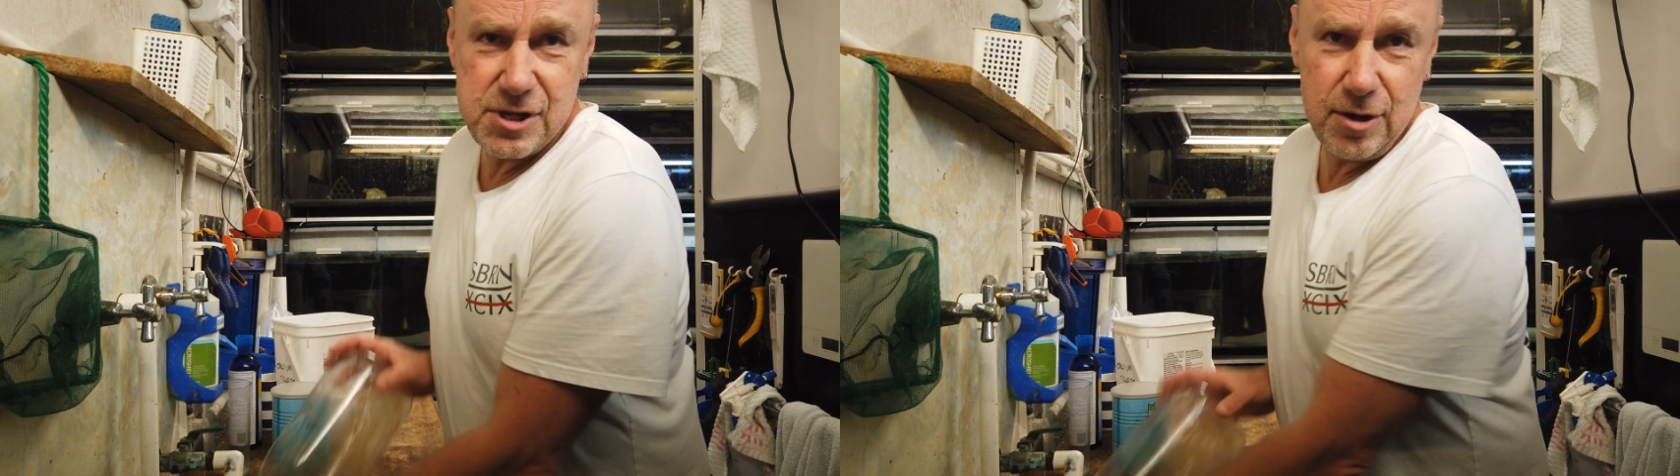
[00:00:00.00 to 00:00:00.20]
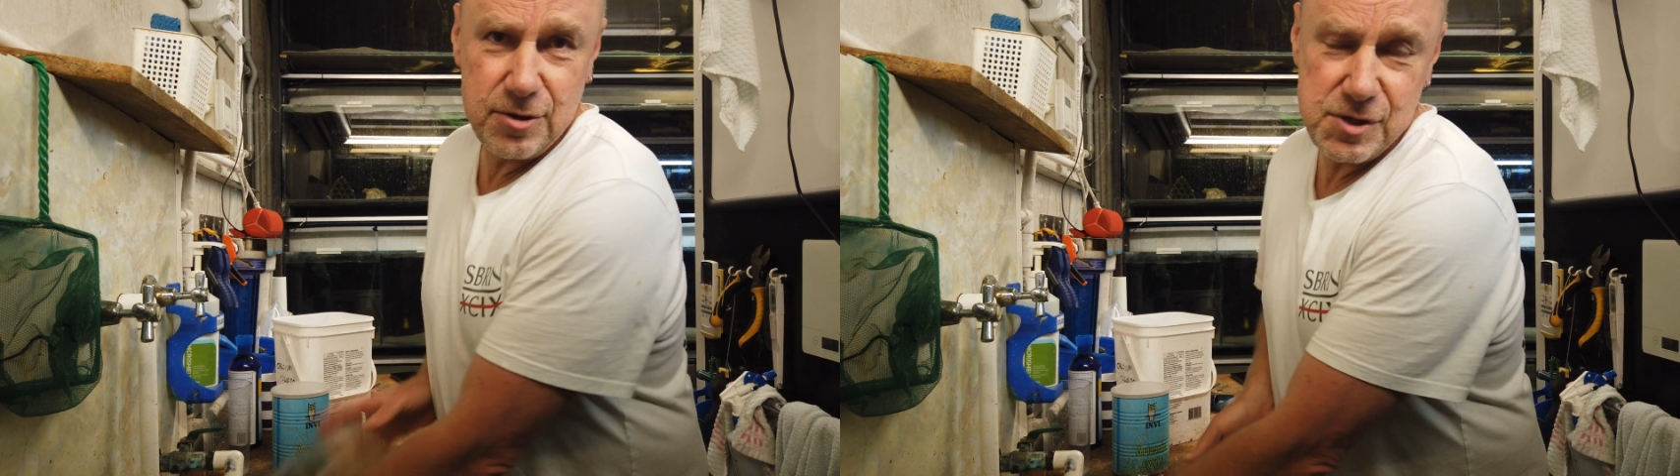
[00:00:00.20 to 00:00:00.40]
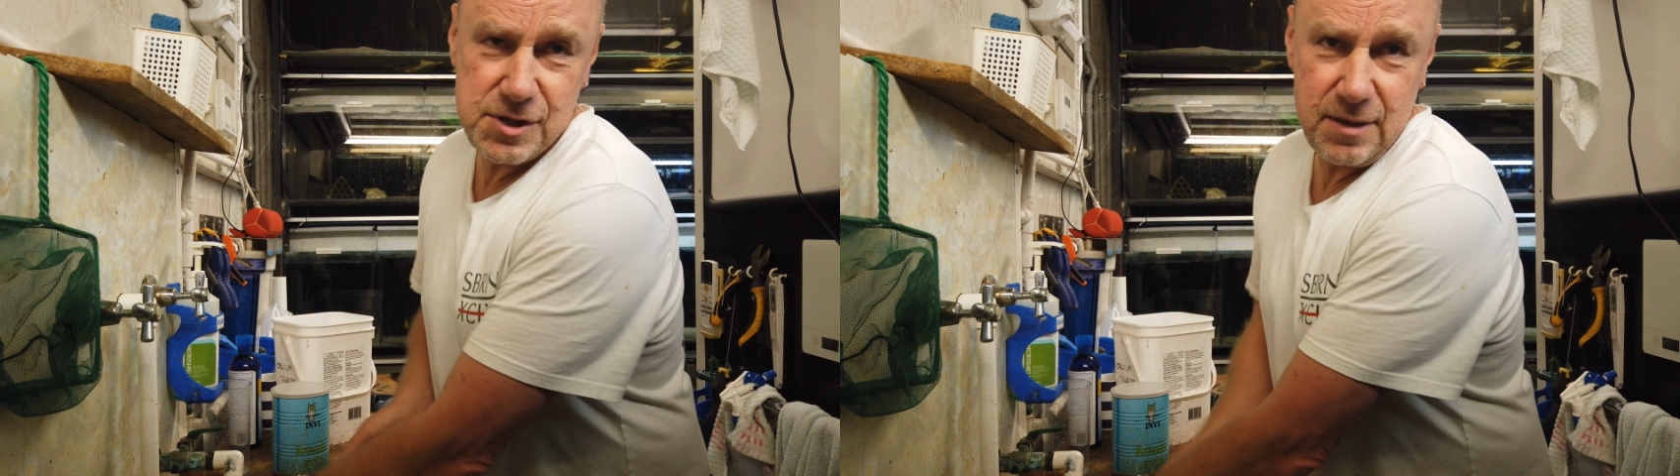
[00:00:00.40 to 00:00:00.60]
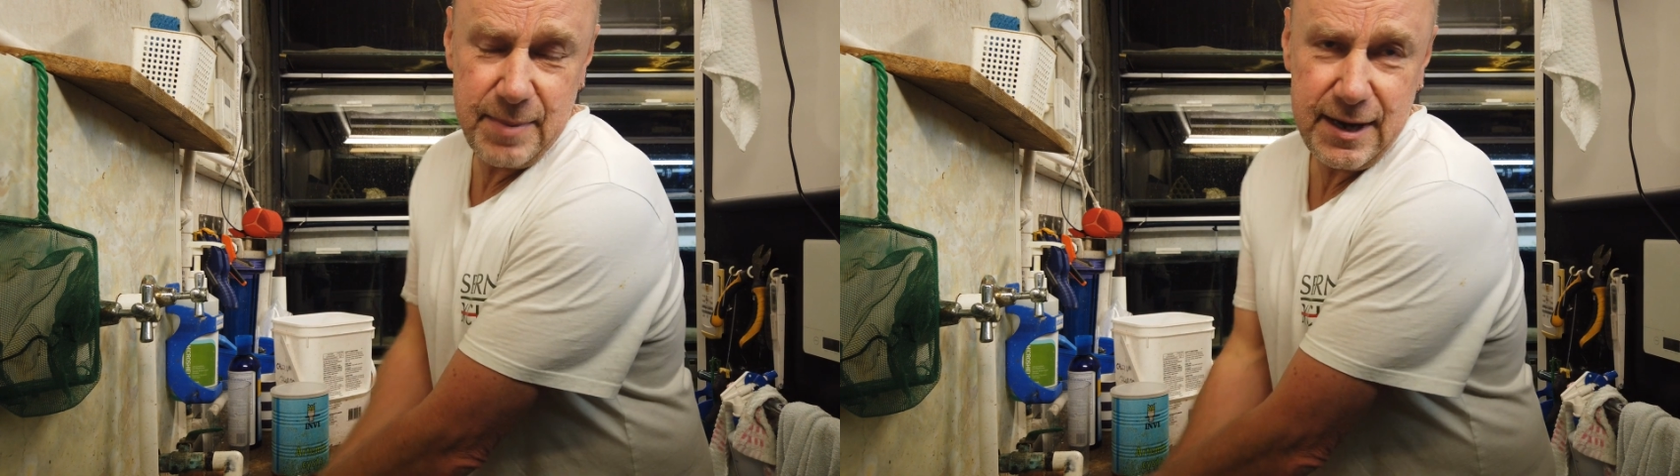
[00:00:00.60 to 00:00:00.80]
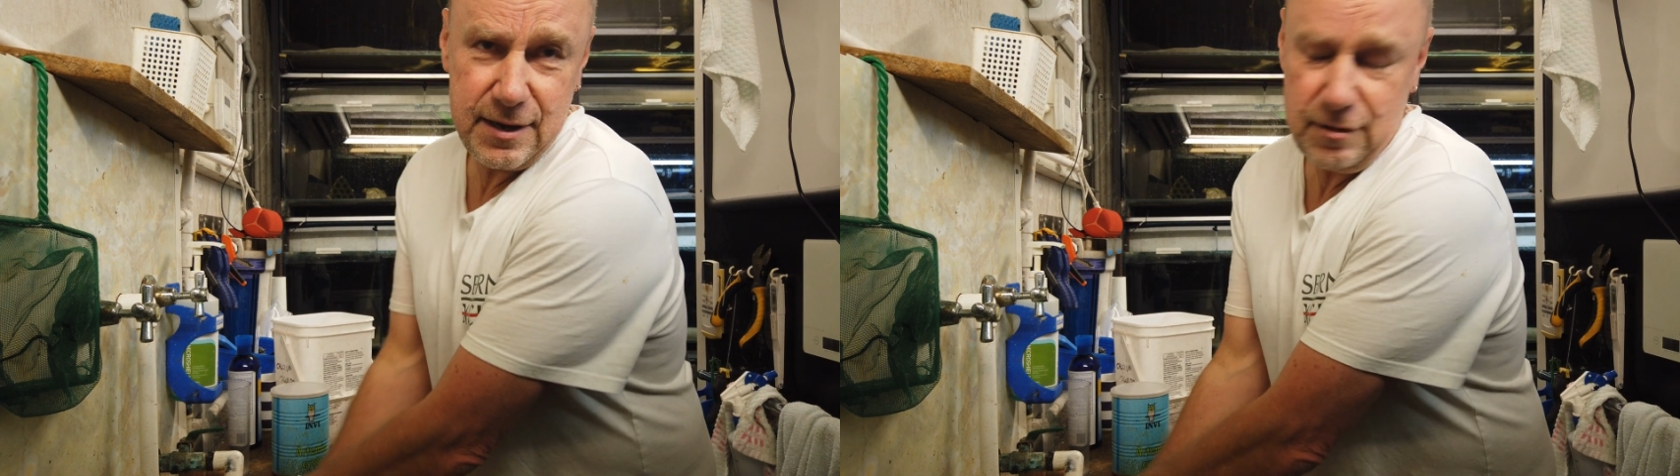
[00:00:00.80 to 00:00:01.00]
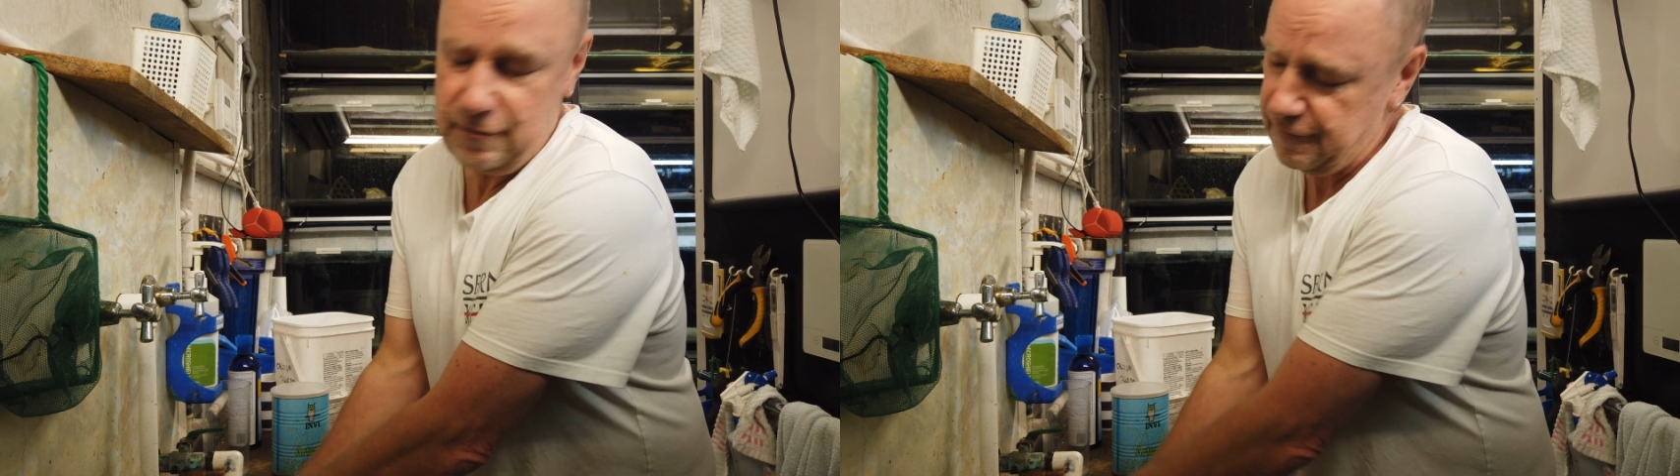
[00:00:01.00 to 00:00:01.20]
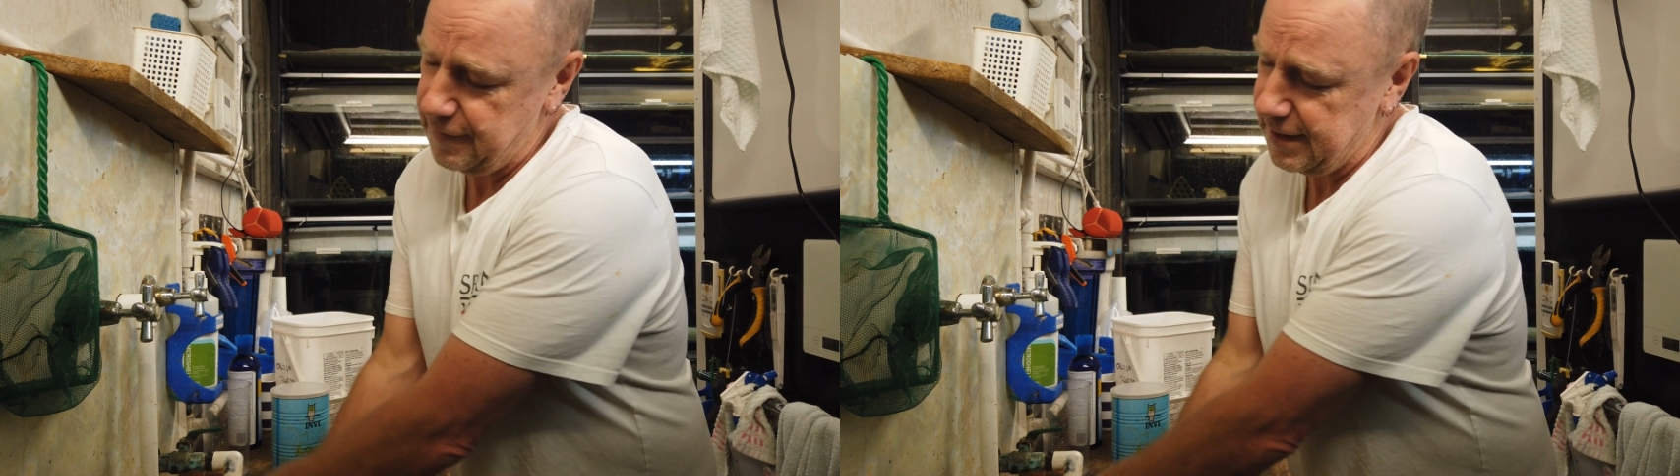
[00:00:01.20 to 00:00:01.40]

soak this in a bucket of